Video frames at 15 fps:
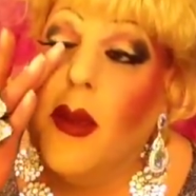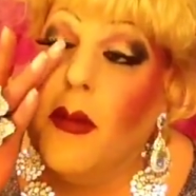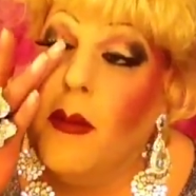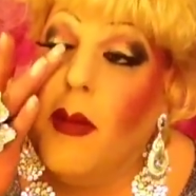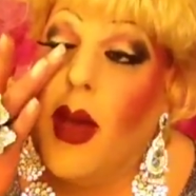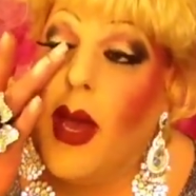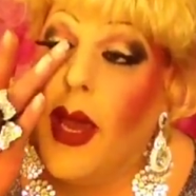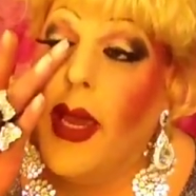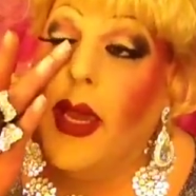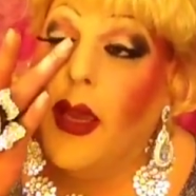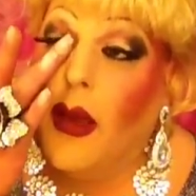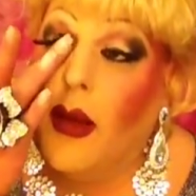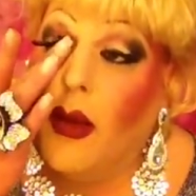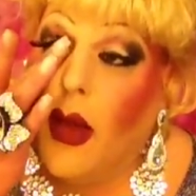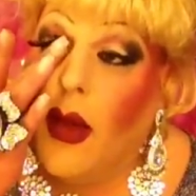
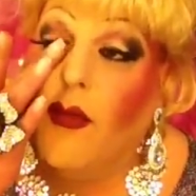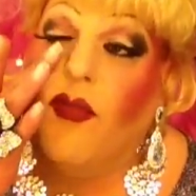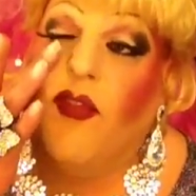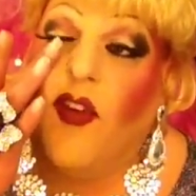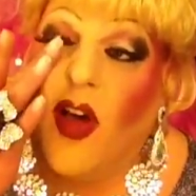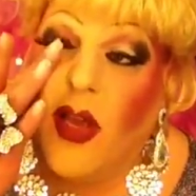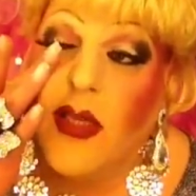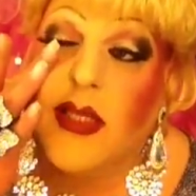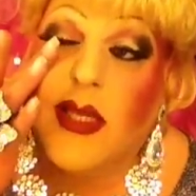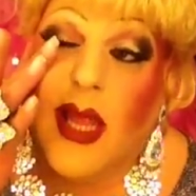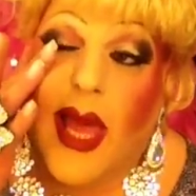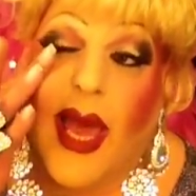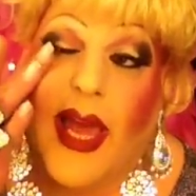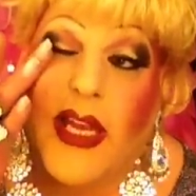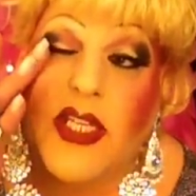my false
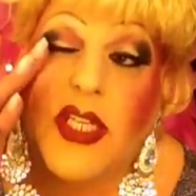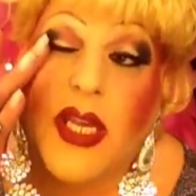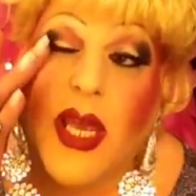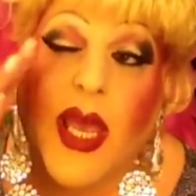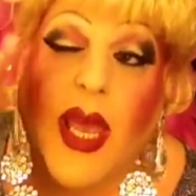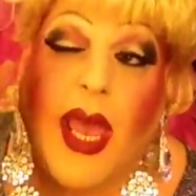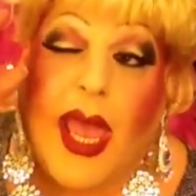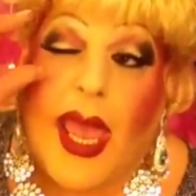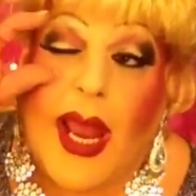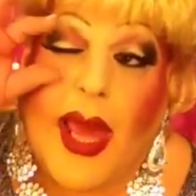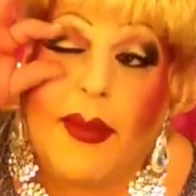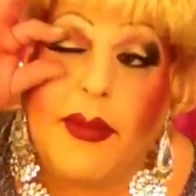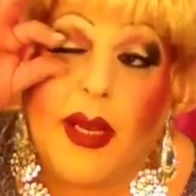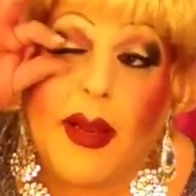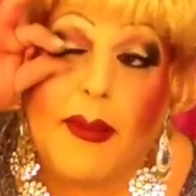lash, and
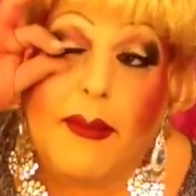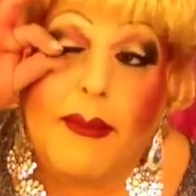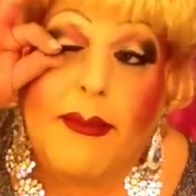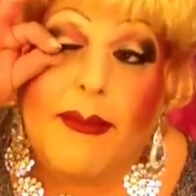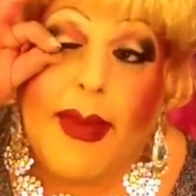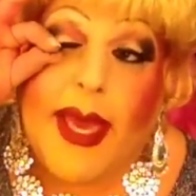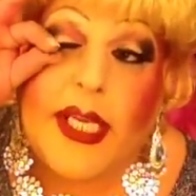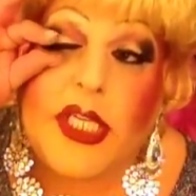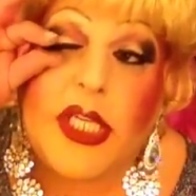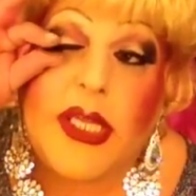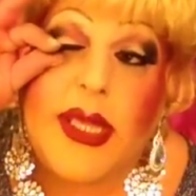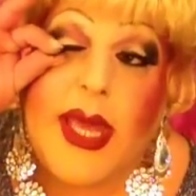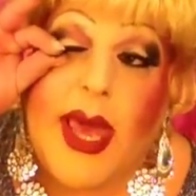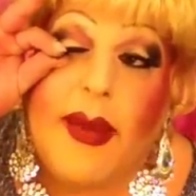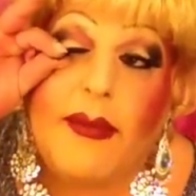I'm going to mesh
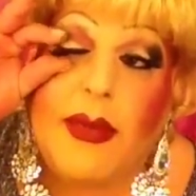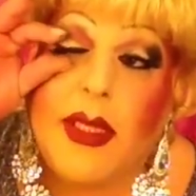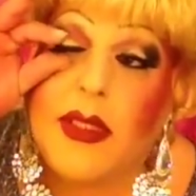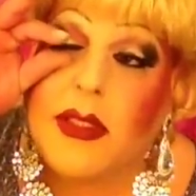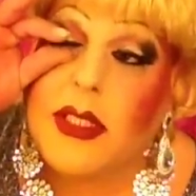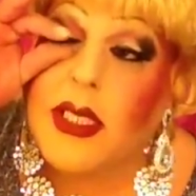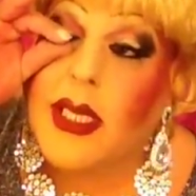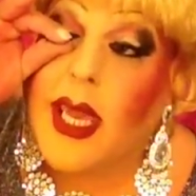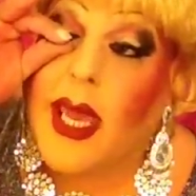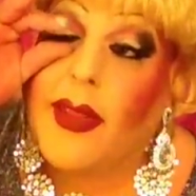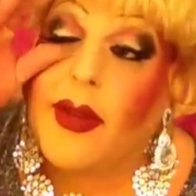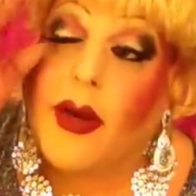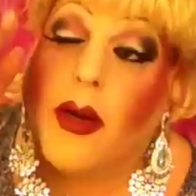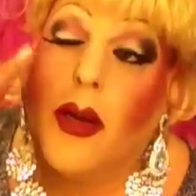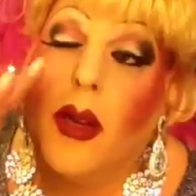them
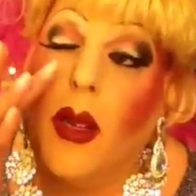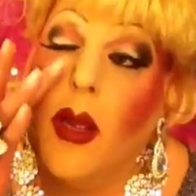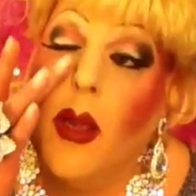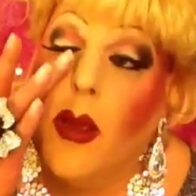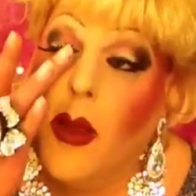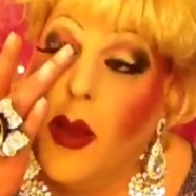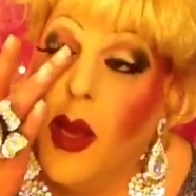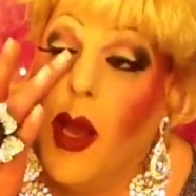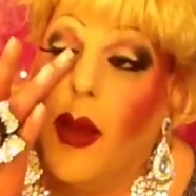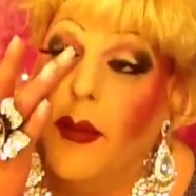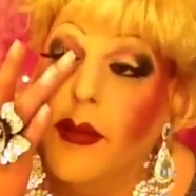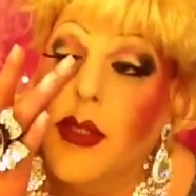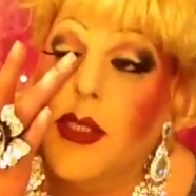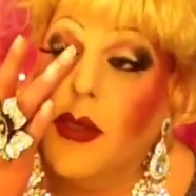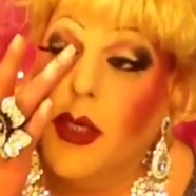together.
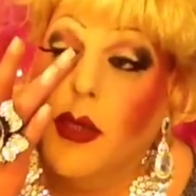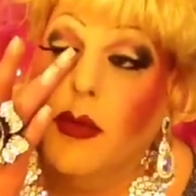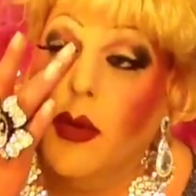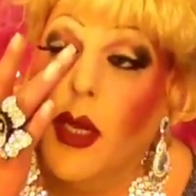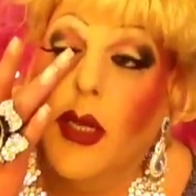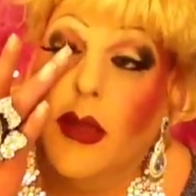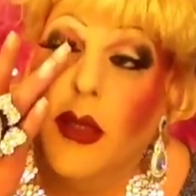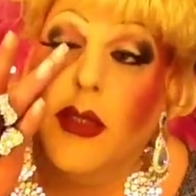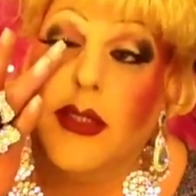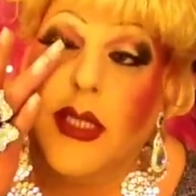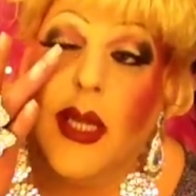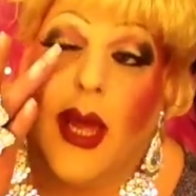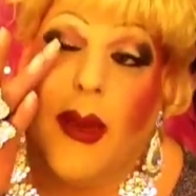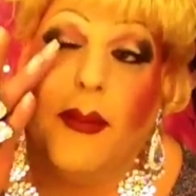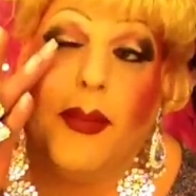So it looks a
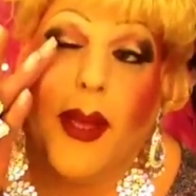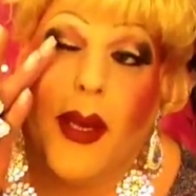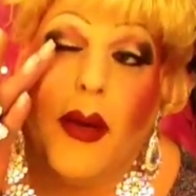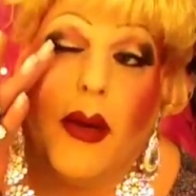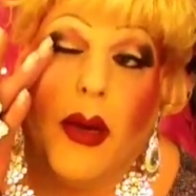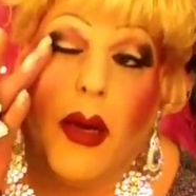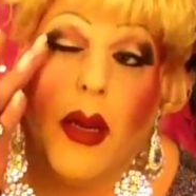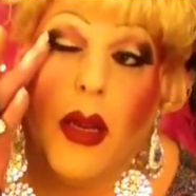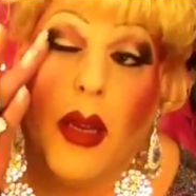lot better.